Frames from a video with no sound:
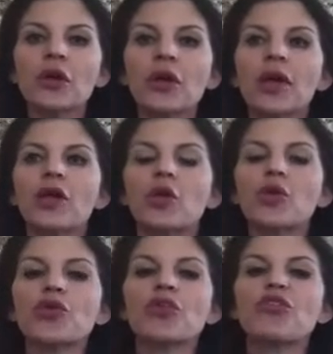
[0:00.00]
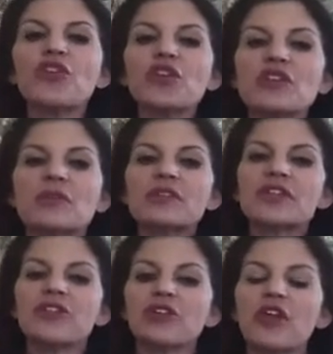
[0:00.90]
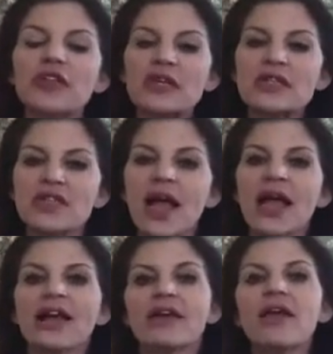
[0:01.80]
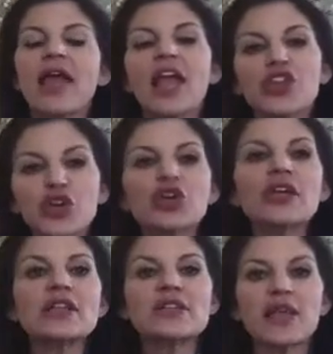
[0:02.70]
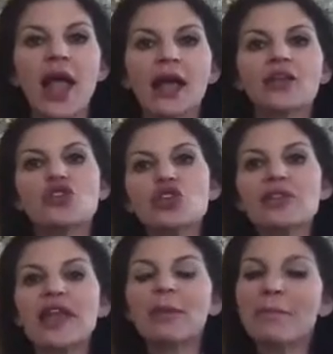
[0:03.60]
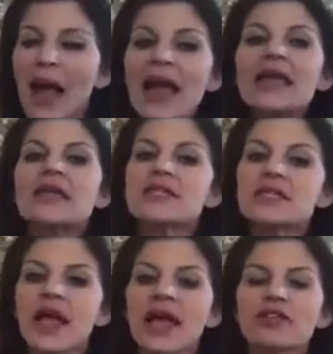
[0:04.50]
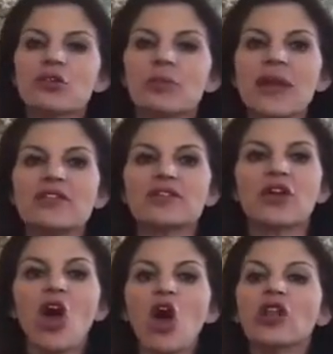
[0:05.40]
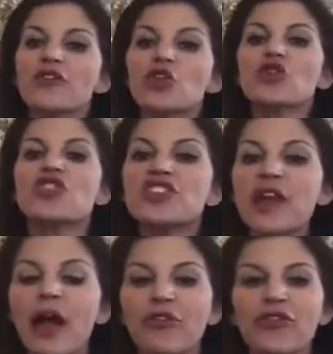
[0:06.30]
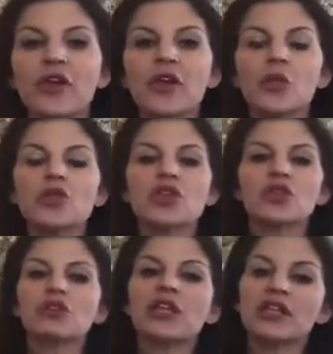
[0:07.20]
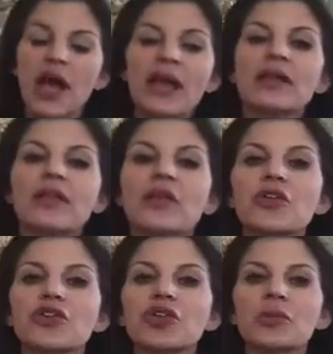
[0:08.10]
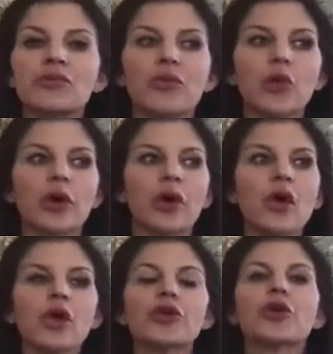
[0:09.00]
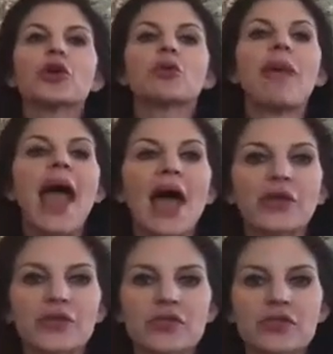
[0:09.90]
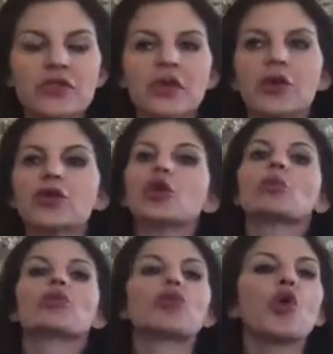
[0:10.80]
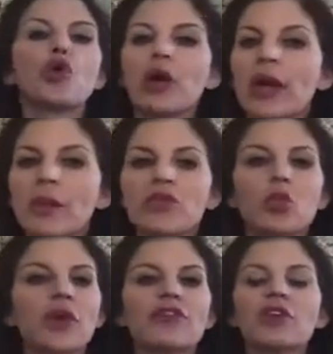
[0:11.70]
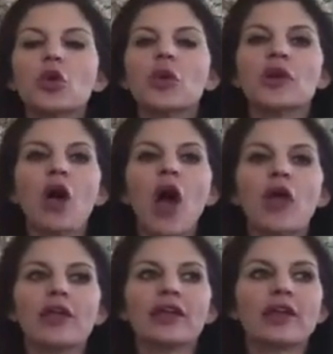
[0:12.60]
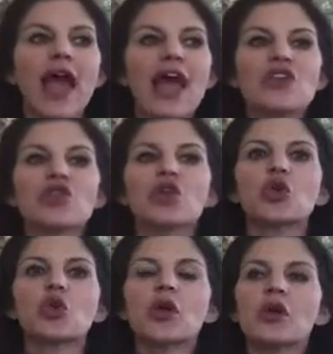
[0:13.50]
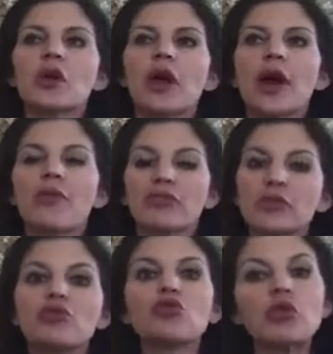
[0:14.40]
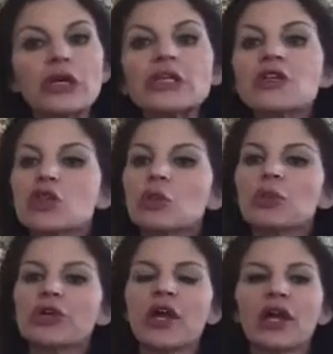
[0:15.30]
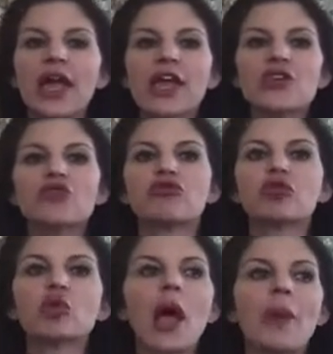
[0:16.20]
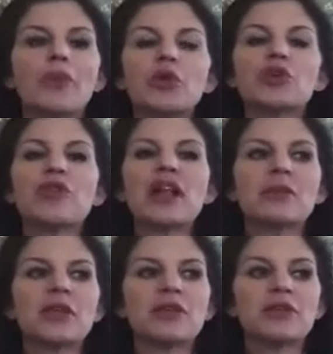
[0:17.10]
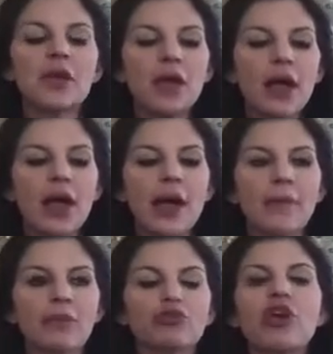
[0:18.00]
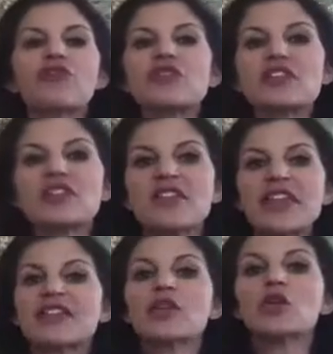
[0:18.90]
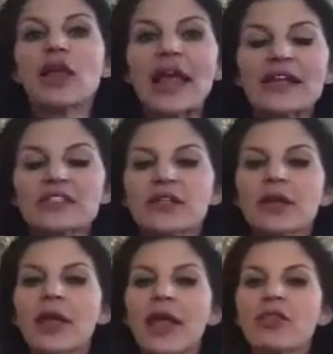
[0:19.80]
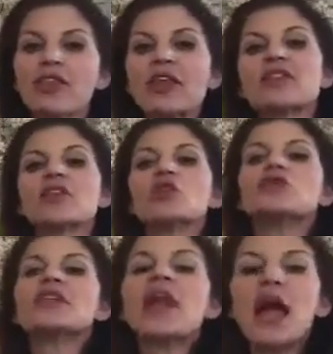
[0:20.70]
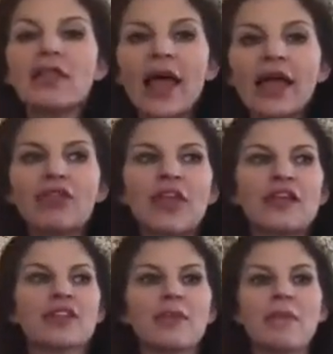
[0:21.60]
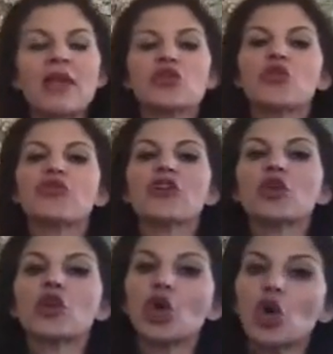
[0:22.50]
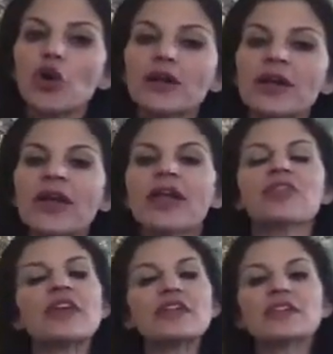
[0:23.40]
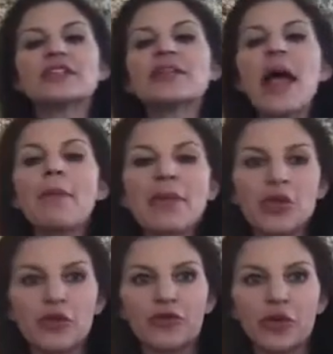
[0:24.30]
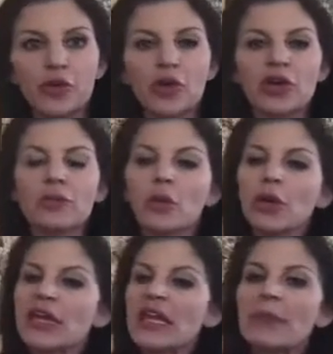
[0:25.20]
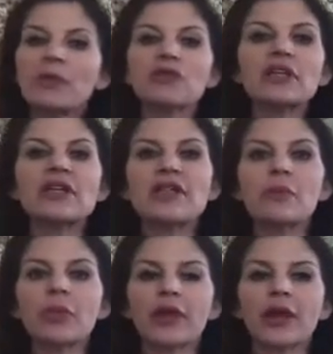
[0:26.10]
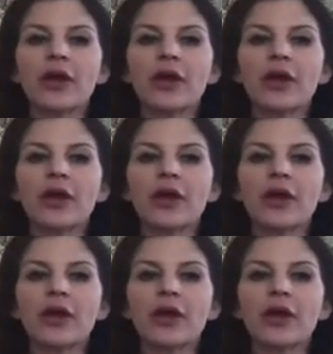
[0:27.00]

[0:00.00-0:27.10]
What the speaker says: in order to feel something different on the inside. And your insides, just like my insides, are based on all of your stuff, which is a really non-clinical term for your patterns, your programs, whatever you want to call it. And as you, from a really super young age, grew up, you developed preferences, things that you liked, and things that you did not like, things that made you feel good and things that did not make you feel good. I mean, we're going to keep it really simple here.